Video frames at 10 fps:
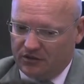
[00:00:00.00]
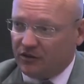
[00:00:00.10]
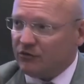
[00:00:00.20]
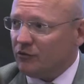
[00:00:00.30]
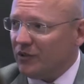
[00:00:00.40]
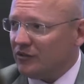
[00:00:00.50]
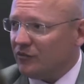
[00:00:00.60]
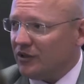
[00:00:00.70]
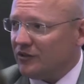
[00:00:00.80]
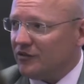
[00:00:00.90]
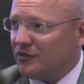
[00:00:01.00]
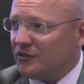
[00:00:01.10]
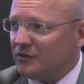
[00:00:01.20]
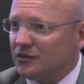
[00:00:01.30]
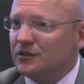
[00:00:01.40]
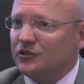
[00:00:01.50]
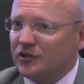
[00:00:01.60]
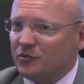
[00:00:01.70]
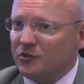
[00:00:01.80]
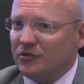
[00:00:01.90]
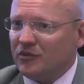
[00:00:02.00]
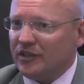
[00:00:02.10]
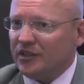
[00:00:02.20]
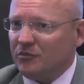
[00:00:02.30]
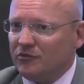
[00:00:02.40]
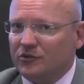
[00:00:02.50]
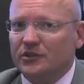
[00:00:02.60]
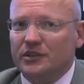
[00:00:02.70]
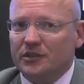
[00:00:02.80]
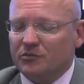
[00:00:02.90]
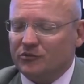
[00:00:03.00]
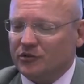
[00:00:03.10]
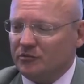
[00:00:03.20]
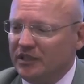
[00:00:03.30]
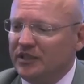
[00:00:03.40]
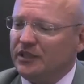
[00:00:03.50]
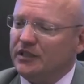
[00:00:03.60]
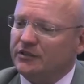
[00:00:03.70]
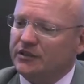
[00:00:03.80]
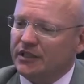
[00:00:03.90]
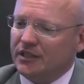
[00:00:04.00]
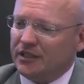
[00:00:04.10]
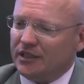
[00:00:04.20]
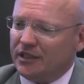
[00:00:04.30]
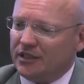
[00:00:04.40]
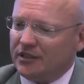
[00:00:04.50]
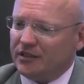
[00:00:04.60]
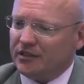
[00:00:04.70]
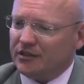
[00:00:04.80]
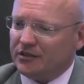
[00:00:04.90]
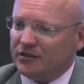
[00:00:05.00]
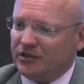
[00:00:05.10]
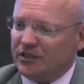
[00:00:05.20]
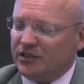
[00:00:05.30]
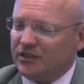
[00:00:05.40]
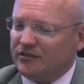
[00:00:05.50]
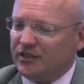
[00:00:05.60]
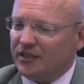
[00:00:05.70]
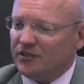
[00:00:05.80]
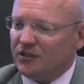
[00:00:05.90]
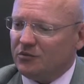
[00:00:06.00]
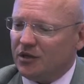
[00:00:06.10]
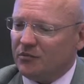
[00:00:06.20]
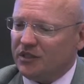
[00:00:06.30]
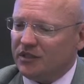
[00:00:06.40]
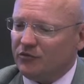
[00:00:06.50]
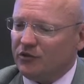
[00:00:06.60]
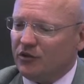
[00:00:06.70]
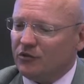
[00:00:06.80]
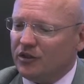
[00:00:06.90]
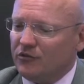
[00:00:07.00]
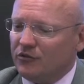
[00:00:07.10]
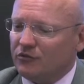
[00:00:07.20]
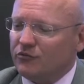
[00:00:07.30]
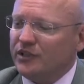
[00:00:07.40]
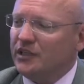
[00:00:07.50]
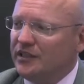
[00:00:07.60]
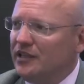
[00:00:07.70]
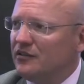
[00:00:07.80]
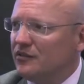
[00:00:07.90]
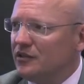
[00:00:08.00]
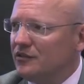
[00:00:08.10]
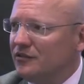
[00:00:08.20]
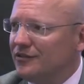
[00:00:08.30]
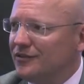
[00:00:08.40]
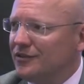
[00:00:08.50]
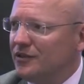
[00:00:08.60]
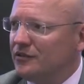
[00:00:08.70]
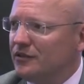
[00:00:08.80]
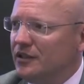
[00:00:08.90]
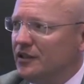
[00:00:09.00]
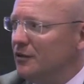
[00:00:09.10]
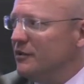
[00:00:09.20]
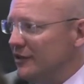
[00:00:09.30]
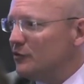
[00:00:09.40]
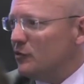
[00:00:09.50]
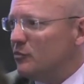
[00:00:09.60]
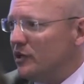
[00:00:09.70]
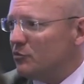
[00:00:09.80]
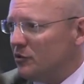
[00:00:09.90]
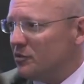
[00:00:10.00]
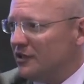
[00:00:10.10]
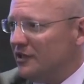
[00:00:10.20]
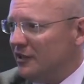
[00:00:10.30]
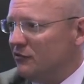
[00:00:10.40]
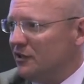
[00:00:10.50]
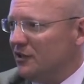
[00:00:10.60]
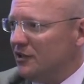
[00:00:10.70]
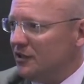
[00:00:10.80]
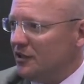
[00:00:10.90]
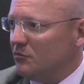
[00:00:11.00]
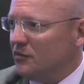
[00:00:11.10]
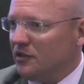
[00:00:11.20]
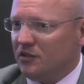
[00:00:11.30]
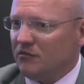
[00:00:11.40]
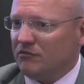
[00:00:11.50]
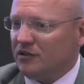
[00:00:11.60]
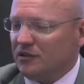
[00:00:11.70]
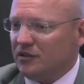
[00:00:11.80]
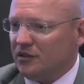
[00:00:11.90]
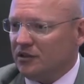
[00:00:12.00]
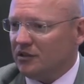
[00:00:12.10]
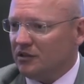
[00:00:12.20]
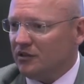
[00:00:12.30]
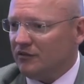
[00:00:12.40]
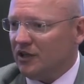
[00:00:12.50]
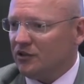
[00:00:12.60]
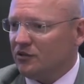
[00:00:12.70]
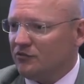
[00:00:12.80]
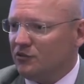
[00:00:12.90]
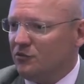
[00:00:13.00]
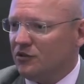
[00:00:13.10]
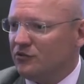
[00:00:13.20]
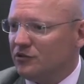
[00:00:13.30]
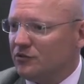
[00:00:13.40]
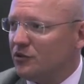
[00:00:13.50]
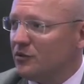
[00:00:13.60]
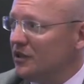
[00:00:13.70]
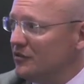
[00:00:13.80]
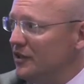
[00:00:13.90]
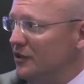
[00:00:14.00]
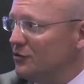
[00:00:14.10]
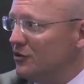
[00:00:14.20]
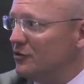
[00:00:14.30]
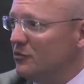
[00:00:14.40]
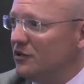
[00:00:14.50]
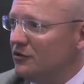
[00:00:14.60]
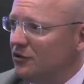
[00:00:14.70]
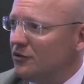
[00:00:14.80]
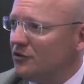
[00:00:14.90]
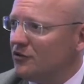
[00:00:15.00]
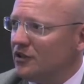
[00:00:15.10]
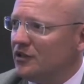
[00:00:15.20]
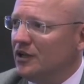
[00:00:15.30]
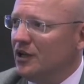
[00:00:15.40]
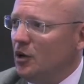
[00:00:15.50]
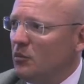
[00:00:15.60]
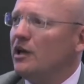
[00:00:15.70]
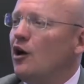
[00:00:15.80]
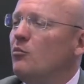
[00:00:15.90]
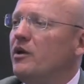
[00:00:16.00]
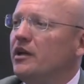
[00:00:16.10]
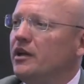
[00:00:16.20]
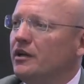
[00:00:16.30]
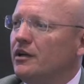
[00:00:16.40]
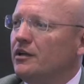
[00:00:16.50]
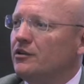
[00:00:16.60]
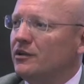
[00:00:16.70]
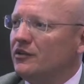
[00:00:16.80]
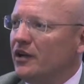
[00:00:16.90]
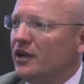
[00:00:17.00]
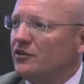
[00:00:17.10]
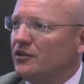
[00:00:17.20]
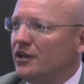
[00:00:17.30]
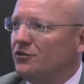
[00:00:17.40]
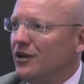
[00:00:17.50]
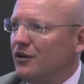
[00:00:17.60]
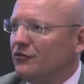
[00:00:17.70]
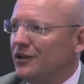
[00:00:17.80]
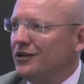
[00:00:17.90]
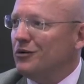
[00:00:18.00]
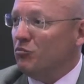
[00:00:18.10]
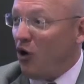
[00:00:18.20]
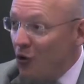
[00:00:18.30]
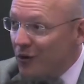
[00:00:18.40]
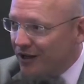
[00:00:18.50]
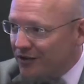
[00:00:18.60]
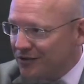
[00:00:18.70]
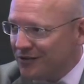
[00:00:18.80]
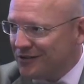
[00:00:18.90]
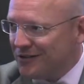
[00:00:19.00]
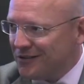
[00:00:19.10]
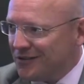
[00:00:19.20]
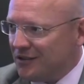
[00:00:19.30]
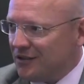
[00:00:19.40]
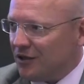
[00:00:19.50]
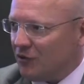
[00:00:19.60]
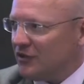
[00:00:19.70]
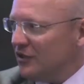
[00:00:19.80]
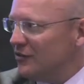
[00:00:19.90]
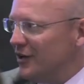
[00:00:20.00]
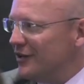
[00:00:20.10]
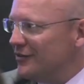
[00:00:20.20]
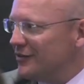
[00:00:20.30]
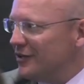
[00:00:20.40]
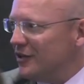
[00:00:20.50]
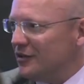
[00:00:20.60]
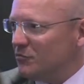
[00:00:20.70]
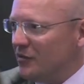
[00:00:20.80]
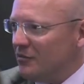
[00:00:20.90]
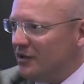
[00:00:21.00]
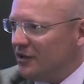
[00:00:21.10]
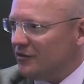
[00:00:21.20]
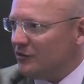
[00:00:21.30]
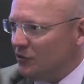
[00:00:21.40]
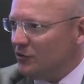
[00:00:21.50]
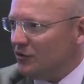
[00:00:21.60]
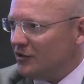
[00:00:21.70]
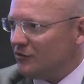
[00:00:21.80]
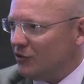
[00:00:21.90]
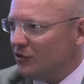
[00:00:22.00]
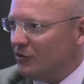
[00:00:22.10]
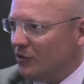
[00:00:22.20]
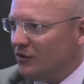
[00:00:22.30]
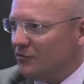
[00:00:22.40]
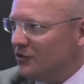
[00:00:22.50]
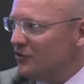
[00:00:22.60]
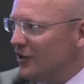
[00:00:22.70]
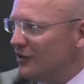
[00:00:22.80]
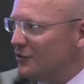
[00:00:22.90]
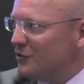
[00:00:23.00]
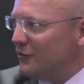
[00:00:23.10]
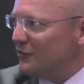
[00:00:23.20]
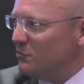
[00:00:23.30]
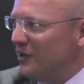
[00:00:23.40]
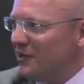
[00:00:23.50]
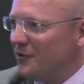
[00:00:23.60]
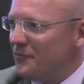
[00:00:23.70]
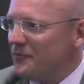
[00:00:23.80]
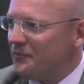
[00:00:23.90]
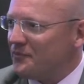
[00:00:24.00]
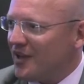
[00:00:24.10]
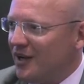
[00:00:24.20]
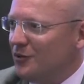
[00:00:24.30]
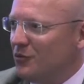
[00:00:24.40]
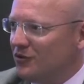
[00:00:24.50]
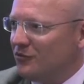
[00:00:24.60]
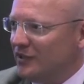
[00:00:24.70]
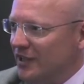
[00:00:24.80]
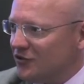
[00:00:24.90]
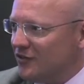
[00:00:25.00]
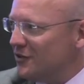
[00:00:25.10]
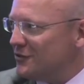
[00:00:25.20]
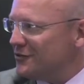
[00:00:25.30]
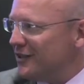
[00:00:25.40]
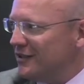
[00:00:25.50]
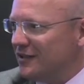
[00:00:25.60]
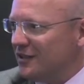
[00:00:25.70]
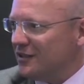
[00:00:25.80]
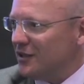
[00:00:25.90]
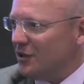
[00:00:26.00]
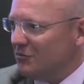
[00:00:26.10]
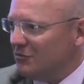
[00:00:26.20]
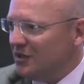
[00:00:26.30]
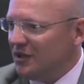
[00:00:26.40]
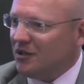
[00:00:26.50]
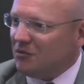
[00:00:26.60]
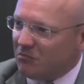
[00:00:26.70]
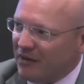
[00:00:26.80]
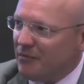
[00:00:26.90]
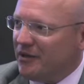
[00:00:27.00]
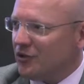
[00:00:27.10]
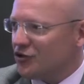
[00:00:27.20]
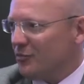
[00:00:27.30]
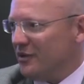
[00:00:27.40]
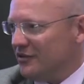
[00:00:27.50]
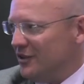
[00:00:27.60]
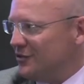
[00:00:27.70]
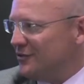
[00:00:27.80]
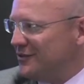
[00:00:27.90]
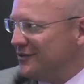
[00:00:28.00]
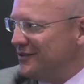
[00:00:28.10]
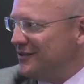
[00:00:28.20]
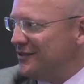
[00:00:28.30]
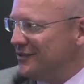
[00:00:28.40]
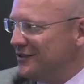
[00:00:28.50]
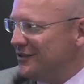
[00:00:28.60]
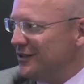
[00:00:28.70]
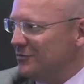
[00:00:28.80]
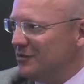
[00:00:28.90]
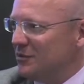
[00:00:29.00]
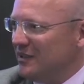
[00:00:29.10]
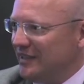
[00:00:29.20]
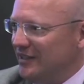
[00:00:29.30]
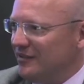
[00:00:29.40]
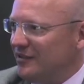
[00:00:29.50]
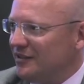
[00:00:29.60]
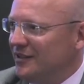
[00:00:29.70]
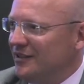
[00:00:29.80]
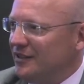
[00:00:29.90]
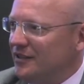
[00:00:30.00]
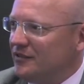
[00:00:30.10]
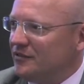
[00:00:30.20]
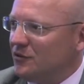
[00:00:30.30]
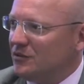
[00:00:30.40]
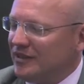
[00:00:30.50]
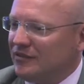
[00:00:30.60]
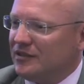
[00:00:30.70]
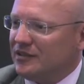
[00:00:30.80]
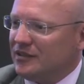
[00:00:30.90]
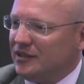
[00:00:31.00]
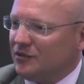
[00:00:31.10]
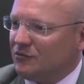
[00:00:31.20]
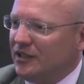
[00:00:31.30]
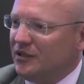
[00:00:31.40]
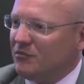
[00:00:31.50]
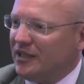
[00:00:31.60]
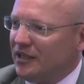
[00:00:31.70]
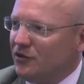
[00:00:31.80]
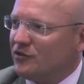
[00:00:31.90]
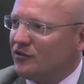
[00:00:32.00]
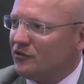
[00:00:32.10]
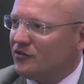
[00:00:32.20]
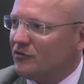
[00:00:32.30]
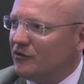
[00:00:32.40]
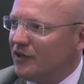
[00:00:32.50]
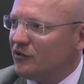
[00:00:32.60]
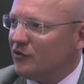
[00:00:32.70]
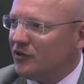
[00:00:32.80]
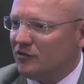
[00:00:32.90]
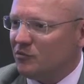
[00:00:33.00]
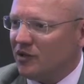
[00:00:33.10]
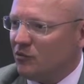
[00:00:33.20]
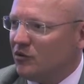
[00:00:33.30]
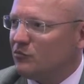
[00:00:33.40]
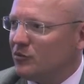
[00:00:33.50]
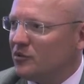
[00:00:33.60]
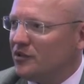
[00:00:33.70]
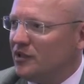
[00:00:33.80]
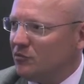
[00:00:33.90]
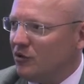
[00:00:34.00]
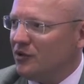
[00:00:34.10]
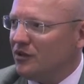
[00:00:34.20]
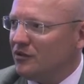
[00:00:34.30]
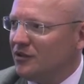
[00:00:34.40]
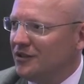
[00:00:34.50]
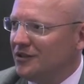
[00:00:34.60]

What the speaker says: sovereign wealth funds here, and I just spoke with a lady before the meeting here, and she clearly said, you know, I mean, if we are looking for real deal size, yeah, I mean, this would be a property definitely in a value of 200 or probably exceeding 200 million euros. Yeah, but how many transactions can you have in Poland of this size? And maybe it's two. It's Ronda 1, which is the other good office building, and the Warsaw Financial Center, and then maybe a shopping center here. But that's it. Yeah. So does it really make interest for sovereign wealth funds to buy one property in Poland,